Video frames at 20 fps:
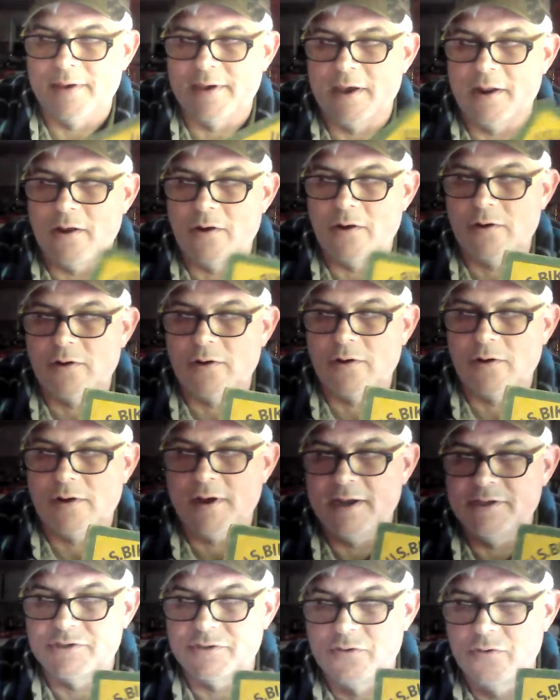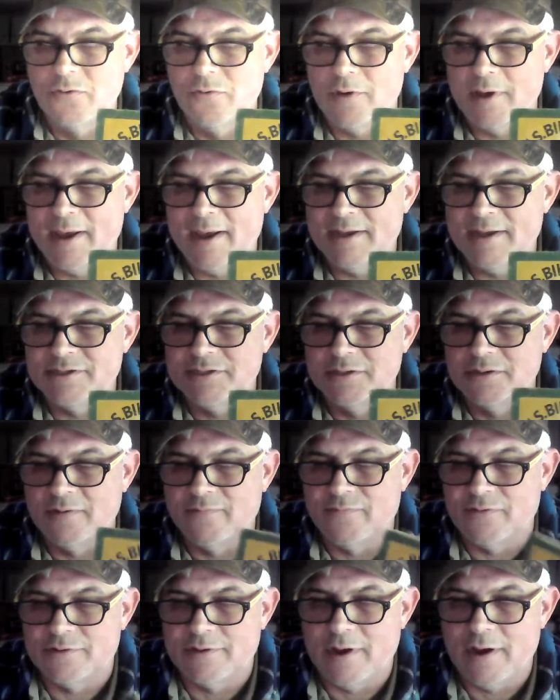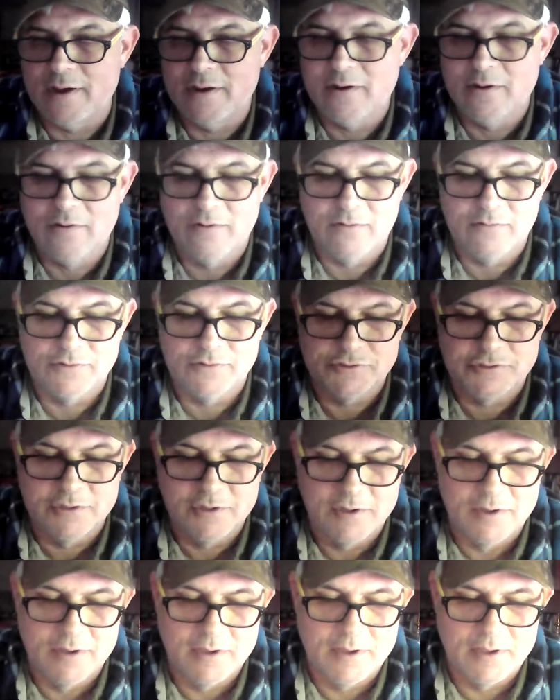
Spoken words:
They got all kinds of cool ads in there for tires